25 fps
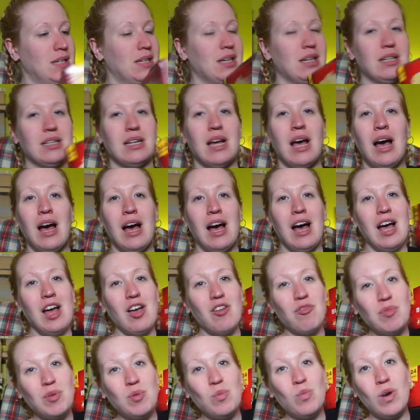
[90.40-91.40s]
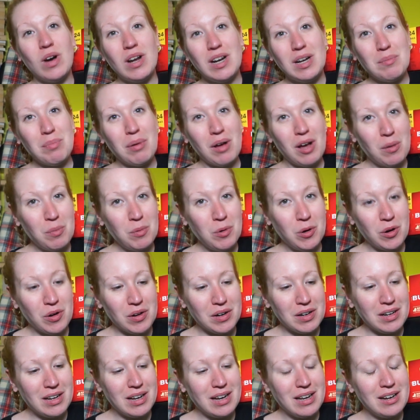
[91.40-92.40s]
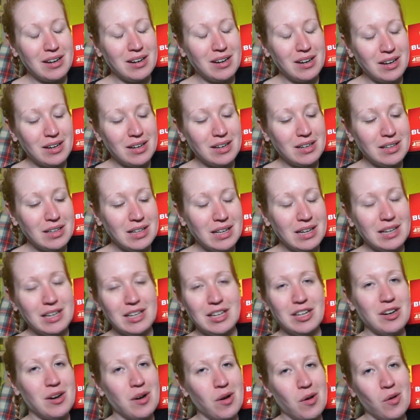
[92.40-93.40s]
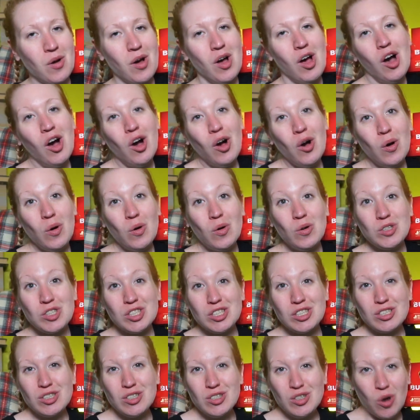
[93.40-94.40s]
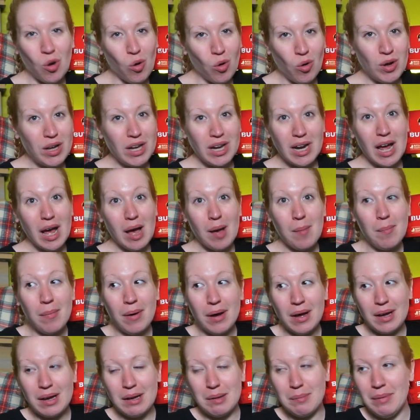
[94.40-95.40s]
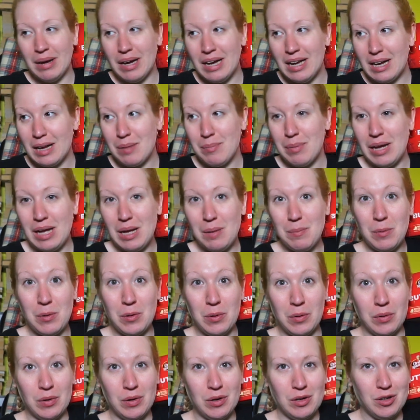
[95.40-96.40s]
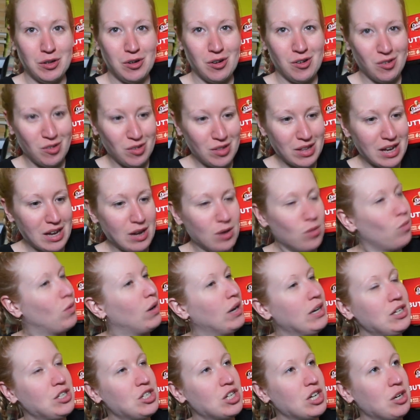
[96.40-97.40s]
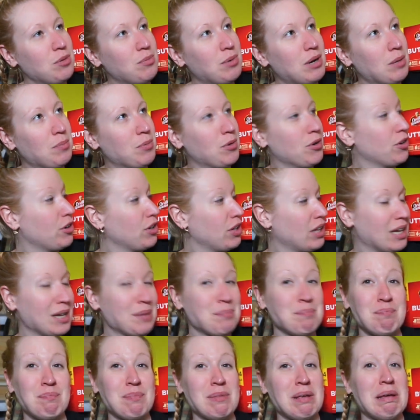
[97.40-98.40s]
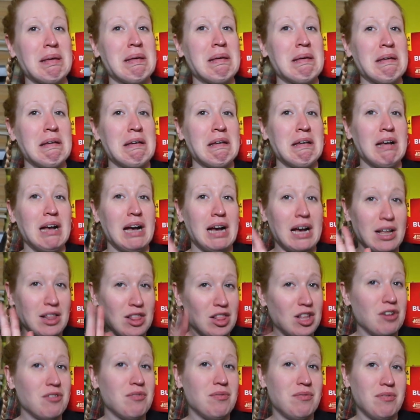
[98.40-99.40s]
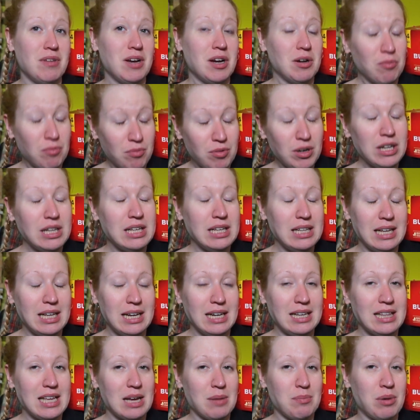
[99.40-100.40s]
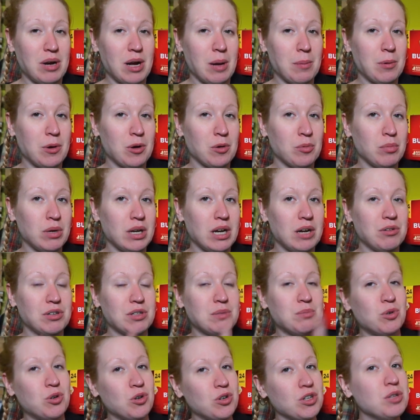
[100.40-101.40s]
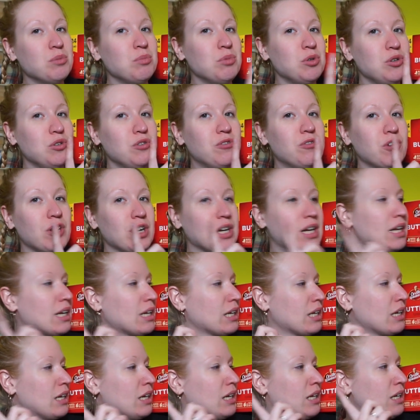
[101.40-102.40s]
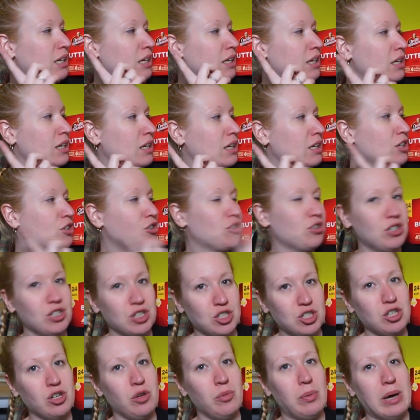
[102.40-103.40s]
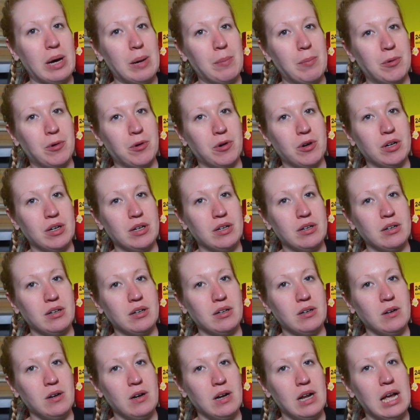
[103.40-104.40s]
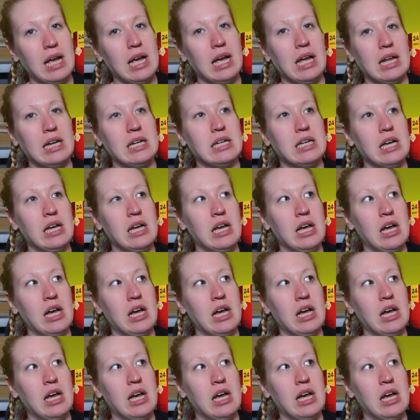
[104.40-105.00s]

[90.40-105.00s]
because I've been wanting popcorn and not like, you know, oh, just go get a big bag of popcorn, you know, that white cheddar popcorn. You're like, I love, I really like that popcorn, but I was more in the mood for getting traditional popcorn. And